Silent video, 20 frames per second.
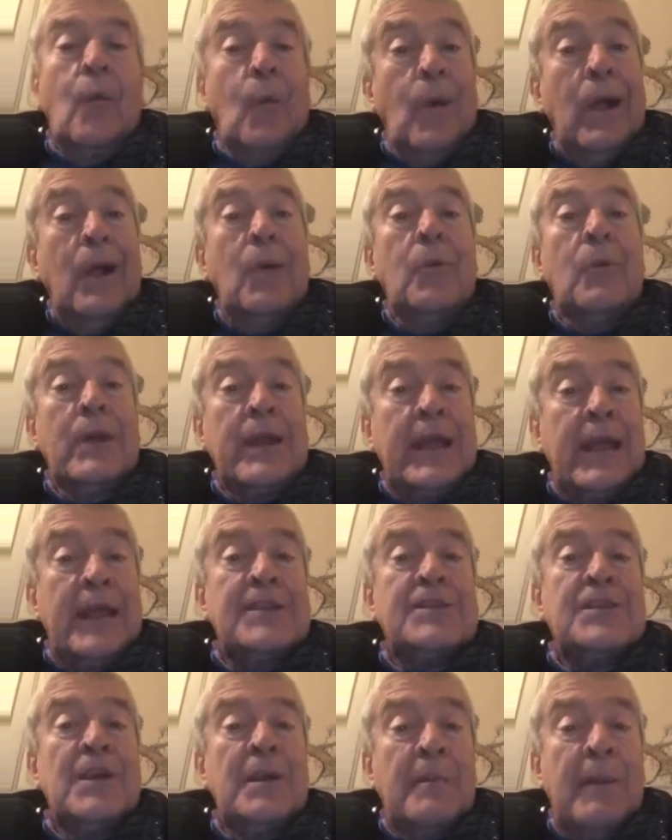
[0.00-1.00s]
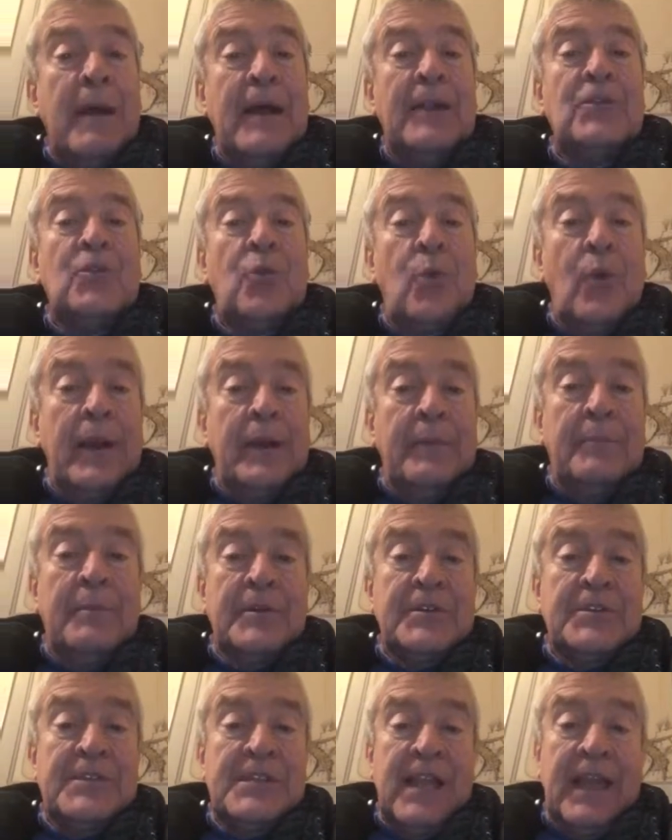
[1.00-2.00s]
Well, we're catching about
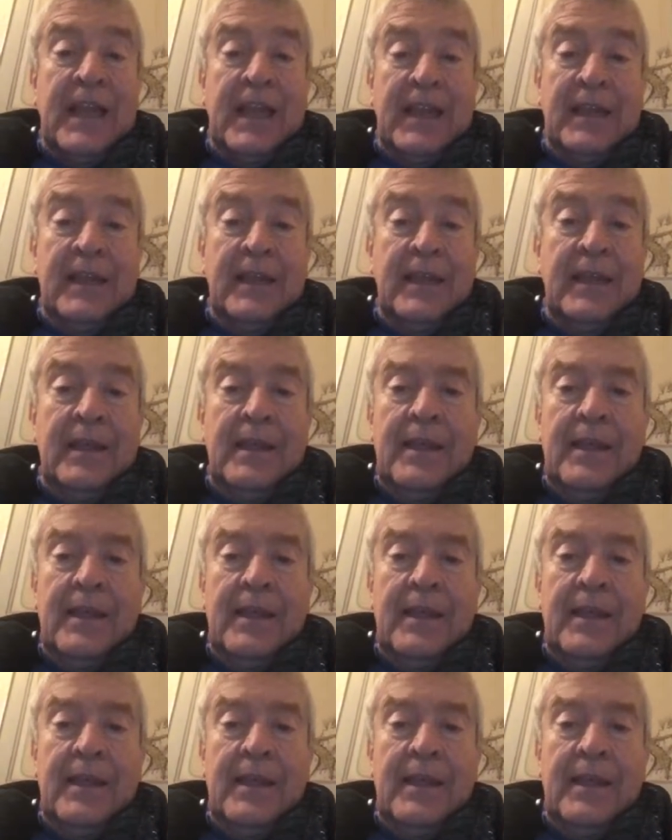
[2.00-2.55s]
20%.